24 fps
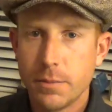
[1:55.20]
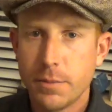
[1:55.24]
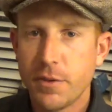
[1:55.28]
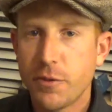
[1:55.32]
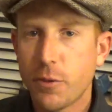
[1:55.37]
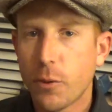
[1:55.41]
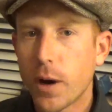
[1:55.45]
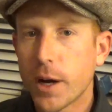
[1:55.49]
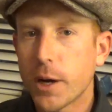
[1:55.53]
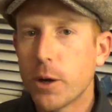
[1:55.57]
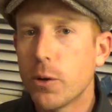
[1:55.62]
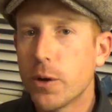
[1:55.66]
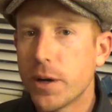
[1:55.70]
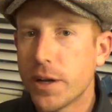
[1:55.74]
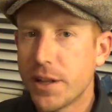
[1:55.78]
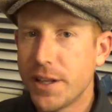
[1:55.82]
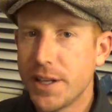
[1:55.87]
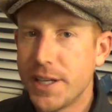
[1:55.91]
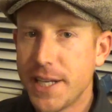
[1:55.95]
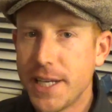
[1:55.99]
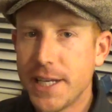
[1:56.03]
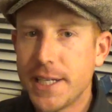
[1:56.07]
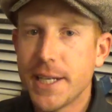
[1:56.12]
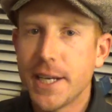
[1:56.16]
Before I go into
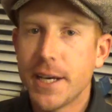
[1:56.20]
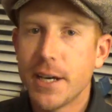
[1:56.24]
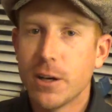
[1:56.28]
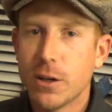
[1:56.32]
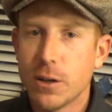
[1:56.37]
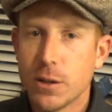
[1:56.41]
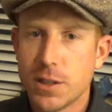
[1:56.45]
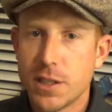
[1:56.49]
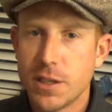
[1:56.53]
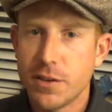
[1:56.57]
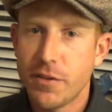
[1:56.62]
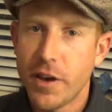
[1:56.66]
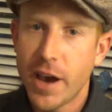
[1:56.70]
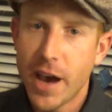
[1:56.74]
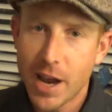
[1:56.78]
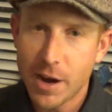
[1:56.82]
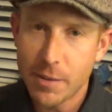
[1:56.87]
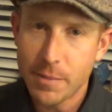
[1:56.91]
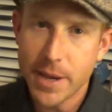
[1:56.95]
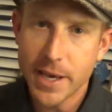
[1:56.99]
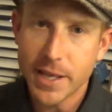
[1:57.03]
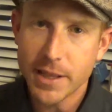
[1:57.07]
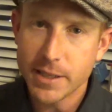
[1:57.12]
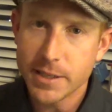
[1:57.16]
the details of how
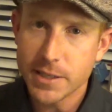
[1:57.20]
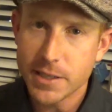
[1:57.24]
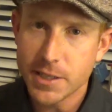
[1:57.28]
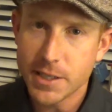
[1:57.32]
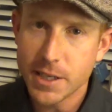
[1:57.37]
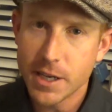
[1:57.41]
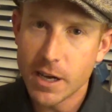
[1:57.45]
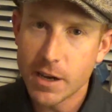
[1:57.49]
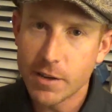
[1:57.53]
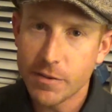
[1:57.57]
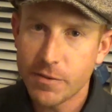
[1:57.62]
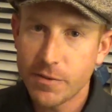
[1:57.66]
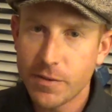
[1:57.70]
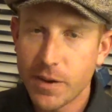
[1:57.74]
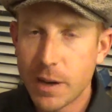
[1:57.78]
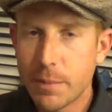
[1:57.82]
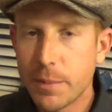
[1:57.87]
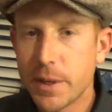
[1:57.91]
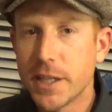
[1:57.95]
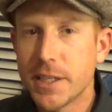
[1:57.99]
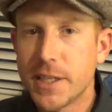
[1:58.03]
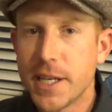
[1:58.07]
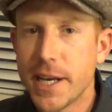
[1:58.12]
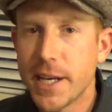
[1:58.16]
to make this stuff, I'm
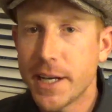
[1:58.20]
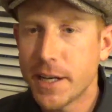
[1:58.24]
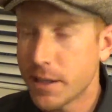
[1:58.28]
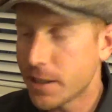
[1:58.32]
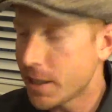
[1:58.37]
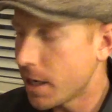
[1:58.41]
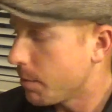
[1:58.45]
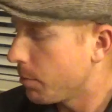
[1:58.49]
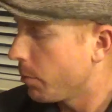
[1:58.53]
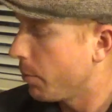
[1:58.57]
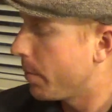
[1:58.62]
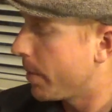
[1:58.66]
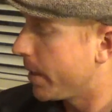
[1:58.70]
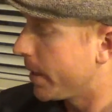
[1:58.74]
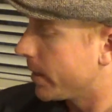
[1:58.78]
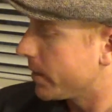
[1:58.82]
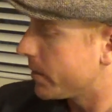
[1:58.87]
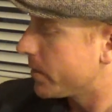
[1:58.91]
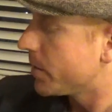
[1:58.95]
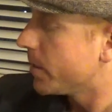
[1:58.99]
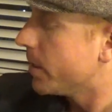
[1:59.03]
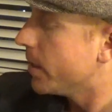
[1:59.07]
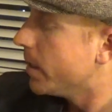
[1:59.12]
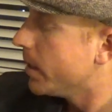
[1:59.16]
going to take a couple
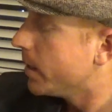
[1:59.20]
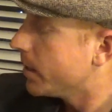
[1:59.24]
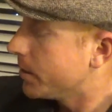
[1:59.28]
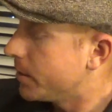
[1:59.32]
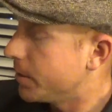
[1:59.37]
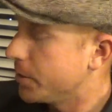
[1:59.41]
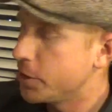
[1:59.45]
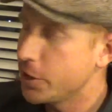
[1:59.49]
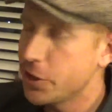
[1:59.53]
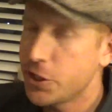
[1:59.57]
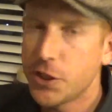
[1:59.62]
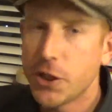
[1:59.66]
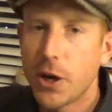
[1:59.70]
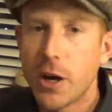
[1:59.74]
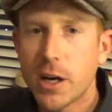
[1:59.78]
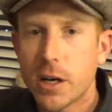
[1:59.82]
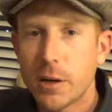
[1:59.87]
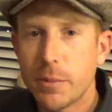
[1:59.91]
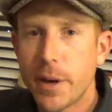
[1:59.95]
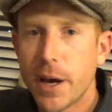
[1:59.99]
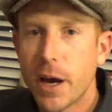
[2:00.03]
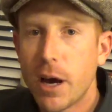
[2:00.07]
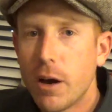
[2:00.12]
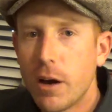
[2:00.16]
minutes to just talk
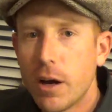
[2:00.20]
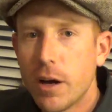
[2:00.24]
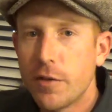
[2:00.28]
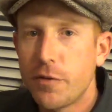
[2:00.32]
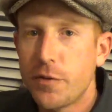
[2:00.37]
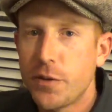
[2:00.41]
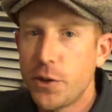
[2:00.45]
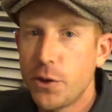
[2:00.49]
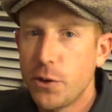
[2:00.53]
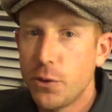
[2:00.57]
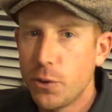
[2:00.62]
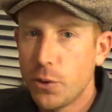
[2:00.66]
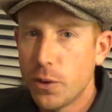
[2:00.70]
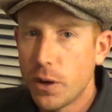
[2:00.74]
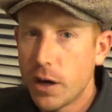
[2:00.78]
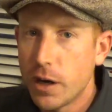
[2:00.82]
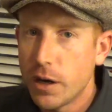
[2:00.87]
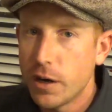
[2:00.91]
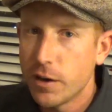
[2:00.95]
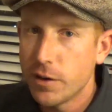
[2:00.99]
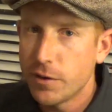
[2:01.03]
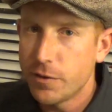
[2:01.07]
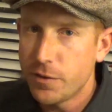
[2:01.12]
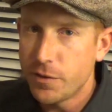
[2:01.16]
about a few
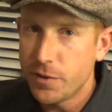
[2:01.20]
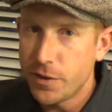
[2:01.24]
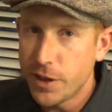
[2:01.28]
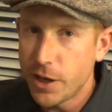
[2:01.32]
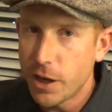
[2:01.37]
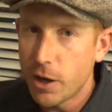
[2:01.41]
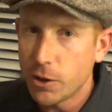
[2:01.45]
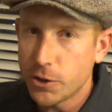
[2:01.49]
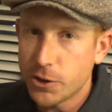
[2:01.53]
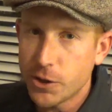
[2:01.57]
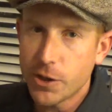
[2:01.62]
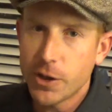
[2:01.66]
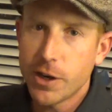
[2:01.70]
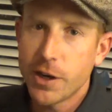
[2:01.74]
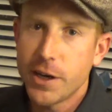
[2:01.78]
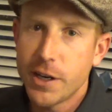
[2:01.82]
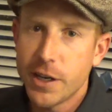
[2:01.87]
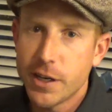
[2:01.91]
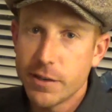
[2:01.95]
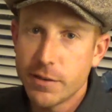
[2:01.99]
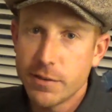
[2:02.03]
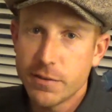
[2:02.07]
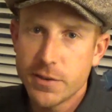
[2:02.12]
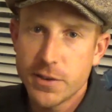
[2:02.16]
of the
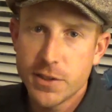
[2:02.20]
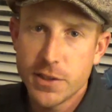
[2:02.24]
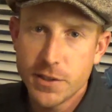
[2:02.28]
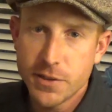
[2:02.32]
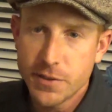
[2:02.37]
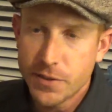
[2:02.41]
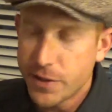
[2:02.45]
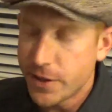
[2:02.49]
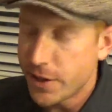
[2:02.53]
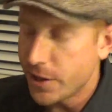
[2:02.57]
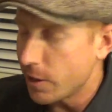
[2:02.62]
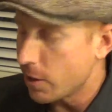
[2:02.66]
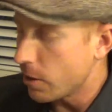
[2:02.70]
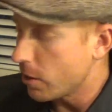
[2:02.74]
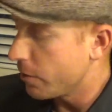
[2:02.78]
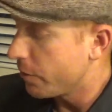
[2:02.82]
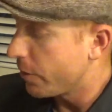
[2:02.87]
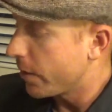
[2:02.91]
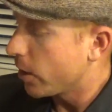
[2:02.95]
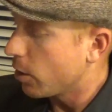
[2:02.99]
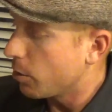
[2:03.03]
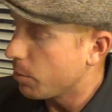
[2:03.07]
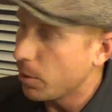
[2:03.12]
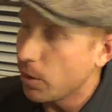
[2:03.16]
alternatives that are
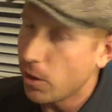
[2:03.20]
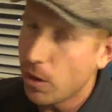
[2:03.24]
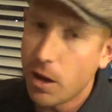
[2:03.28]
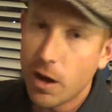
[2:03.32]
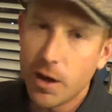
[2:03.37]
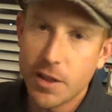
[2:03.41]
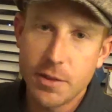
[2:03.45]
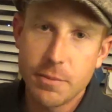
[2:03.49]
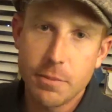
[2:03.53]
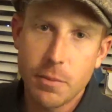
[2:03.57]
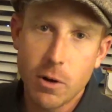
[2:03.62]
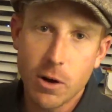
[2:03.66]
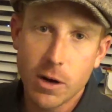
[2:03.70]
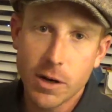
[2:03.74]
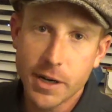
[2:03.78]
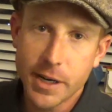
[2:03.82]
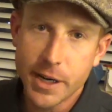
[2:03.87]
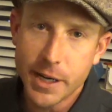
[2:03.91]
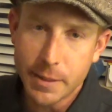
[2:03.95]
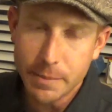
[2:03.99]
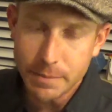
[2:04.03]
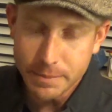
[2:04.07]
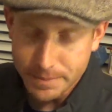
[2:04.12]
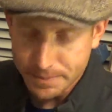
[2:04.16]
available on the
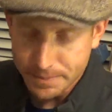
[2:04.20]
market.